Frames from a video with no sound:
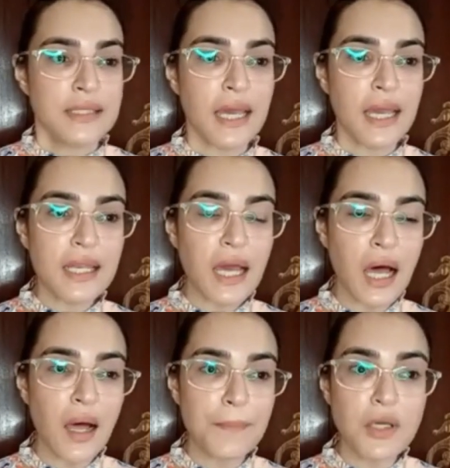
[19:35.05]
Then,
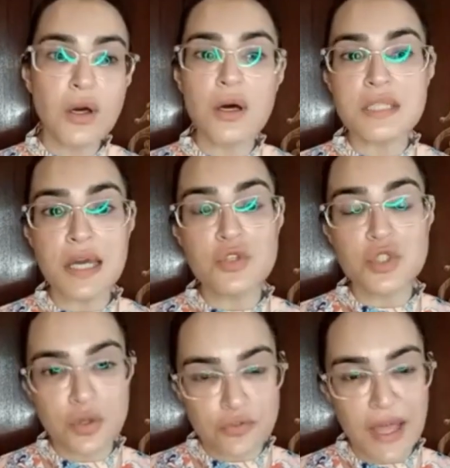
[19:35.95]
because I
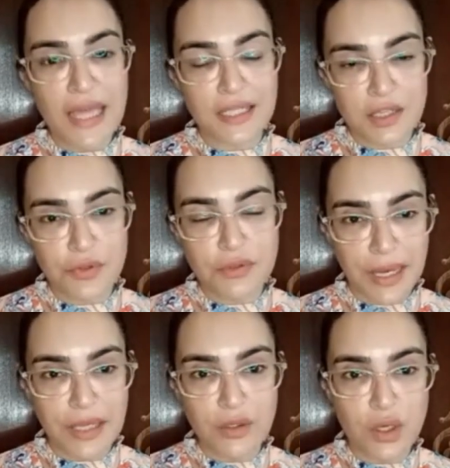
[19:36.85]
used to, in fact, live with
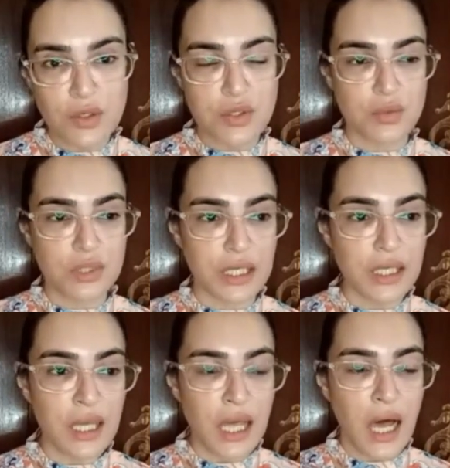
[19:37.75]
my in-laws
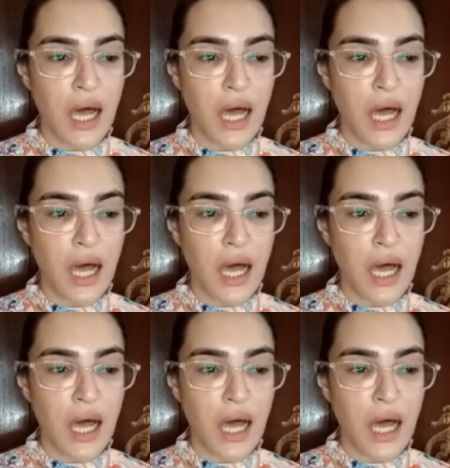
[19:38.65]
only,